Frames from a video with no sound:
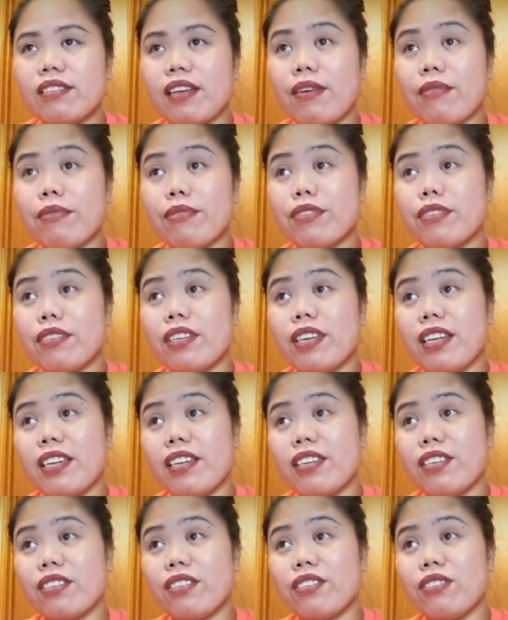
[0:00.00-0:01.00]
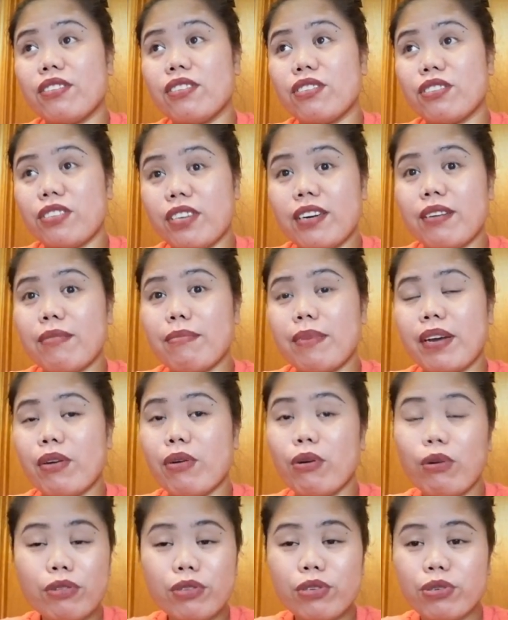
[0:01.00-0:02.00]
I was gonna share my
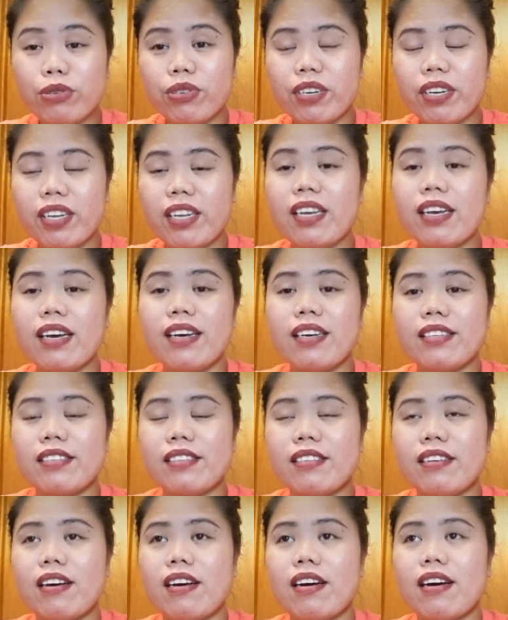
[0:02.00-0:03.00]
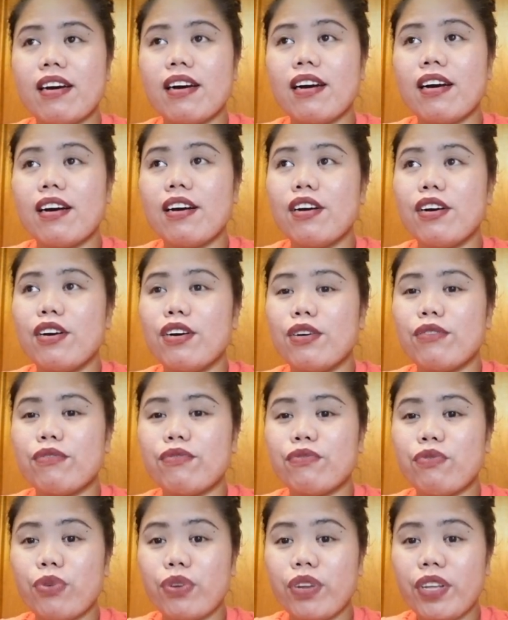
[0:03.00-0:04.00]
whole journey as a
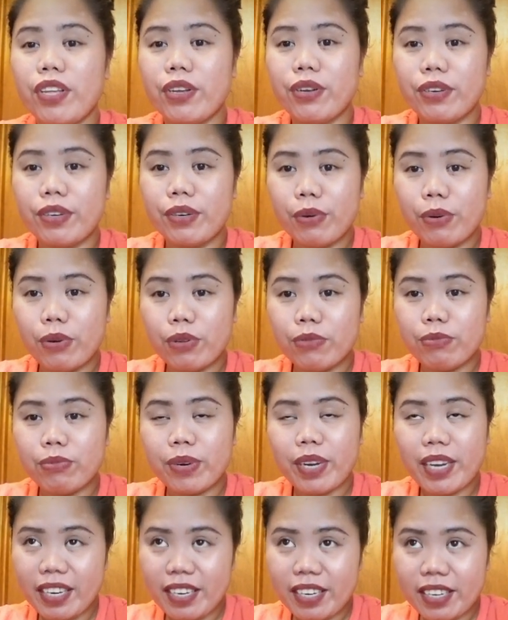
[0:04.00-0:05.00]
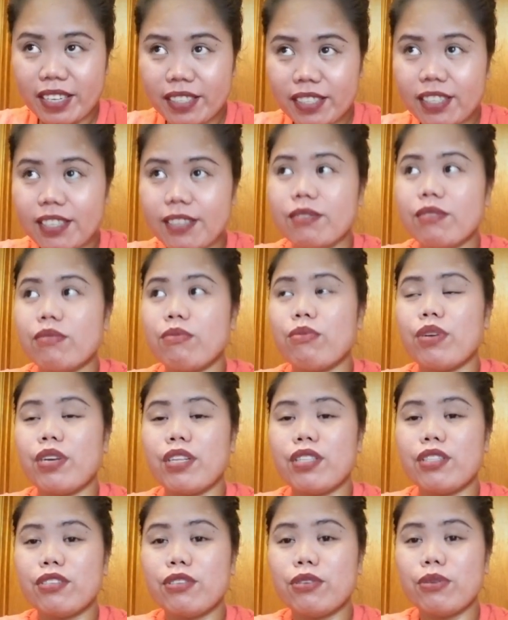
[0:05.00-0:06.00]
40-year-old pregnant
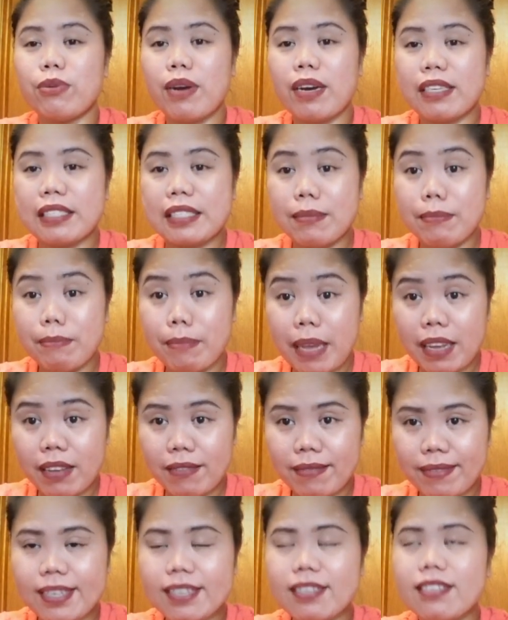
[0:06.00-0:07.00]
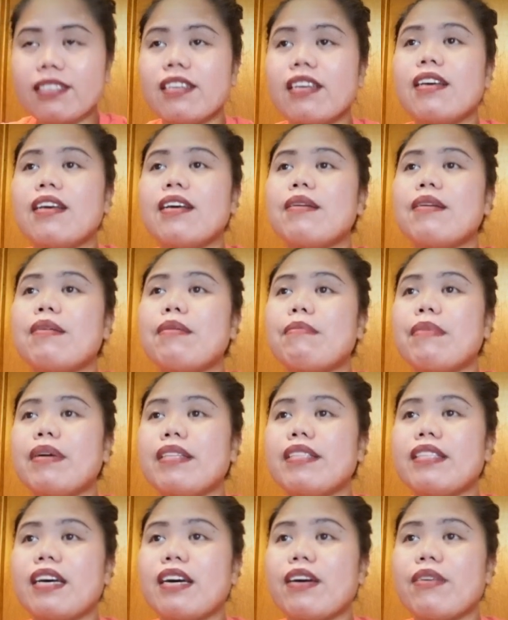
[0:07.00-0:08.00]
with two active babies,
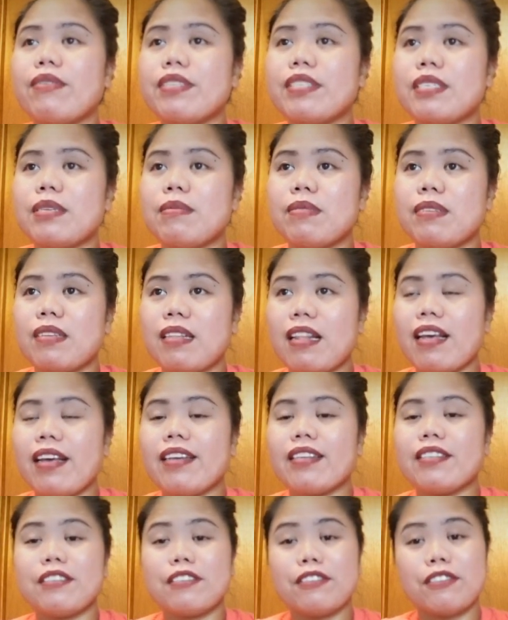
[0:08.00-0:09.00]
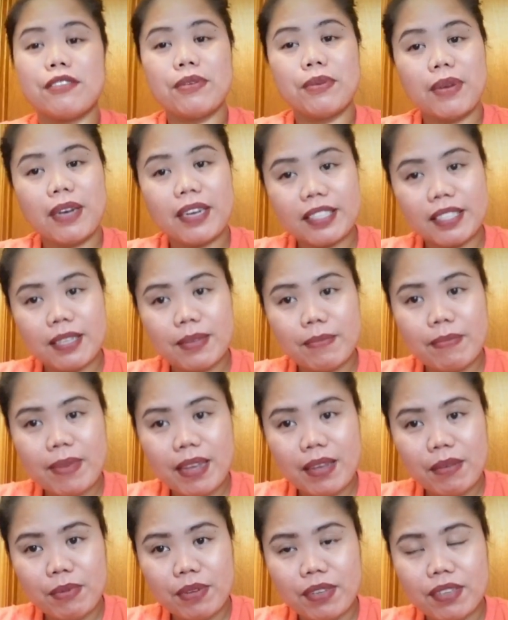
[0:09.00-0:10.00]
but now it seems like just two active
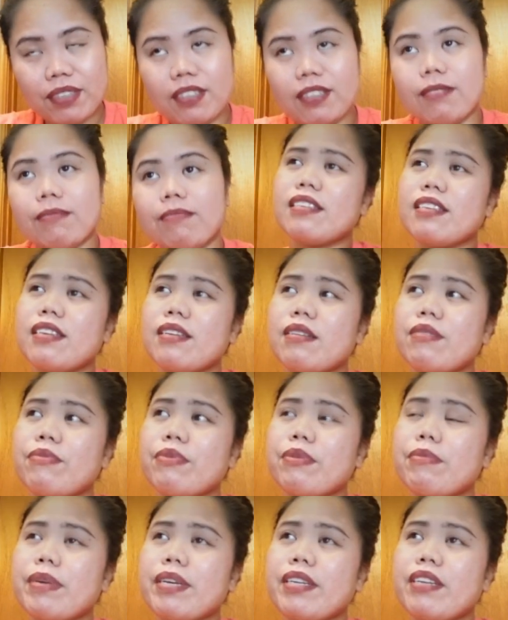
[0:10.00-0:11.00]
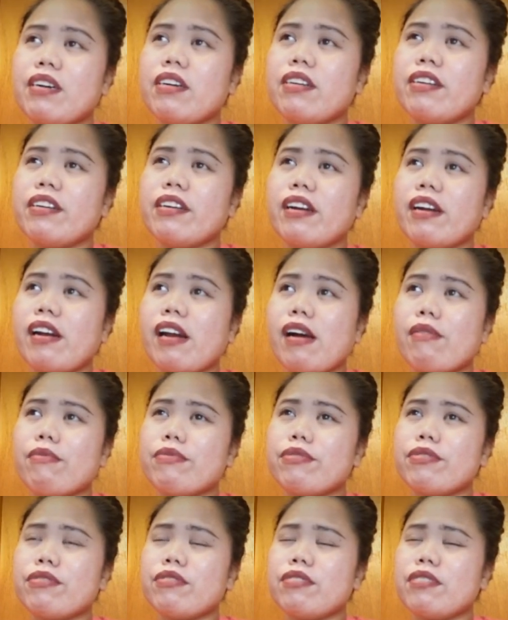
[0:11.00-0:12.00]
babies. See, with my daughter, I
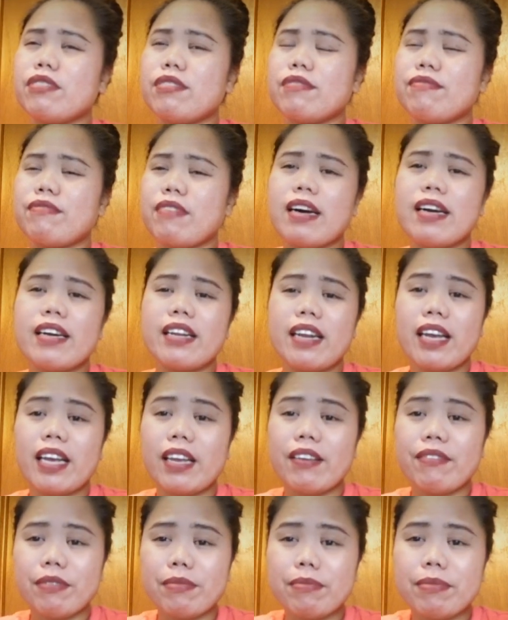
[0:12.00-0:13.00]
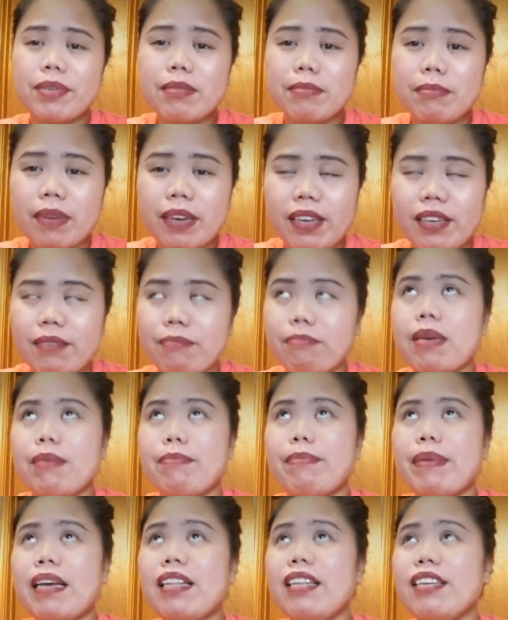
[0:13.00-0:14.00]
was just fine. I even missed my
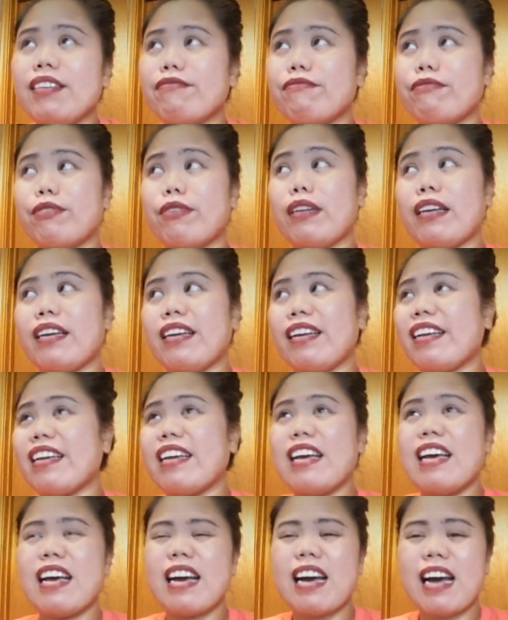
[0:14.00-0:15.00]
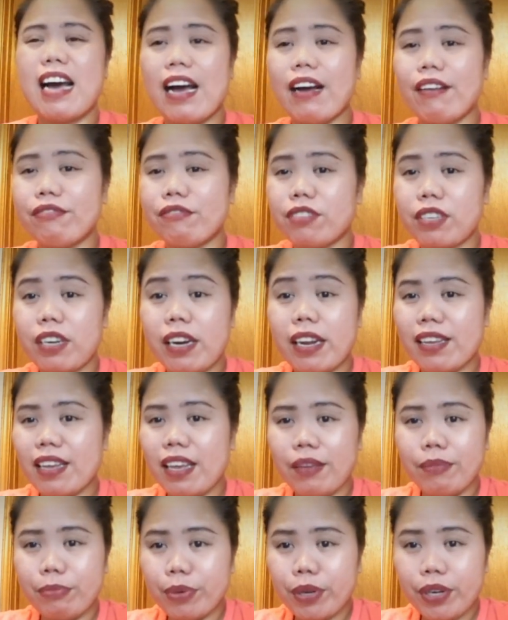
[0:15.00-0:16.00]
belly for like after I
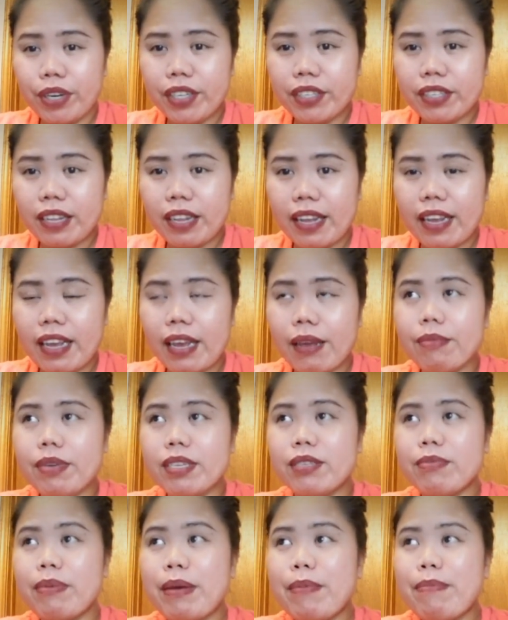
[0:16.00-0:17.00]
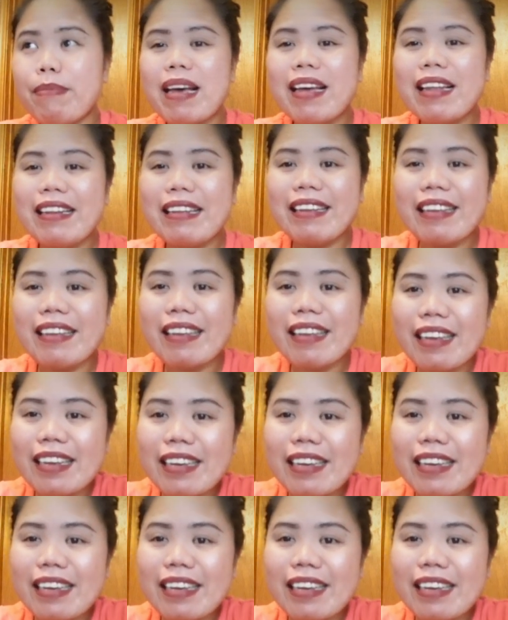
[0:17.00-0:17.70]
gave birth. Like I missed my belly.